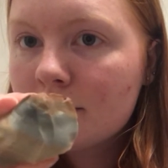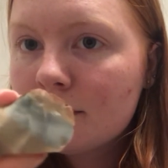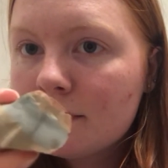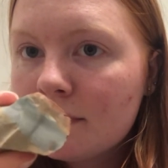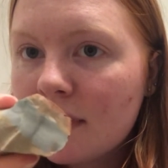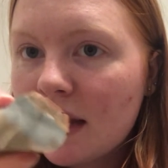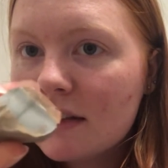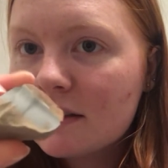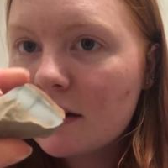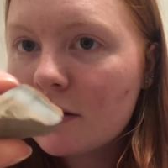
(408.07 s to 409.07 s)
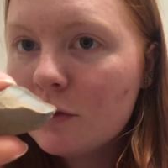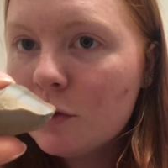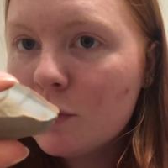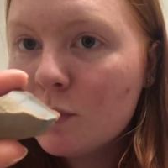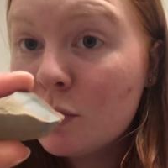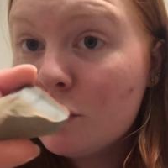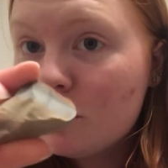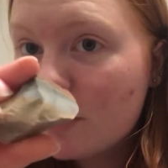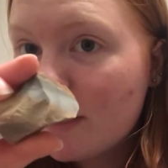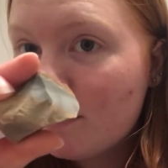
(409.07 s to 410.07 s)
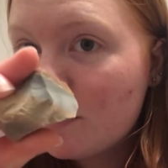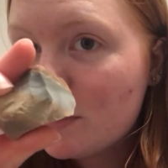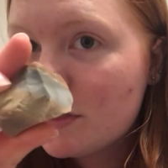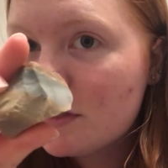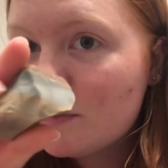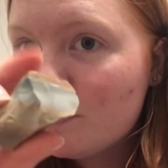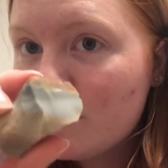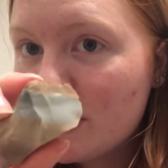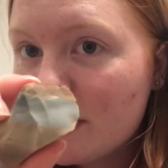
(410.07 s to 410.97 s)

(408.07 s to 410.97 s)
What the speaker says: And it's got a cool blue stripe, which is pretty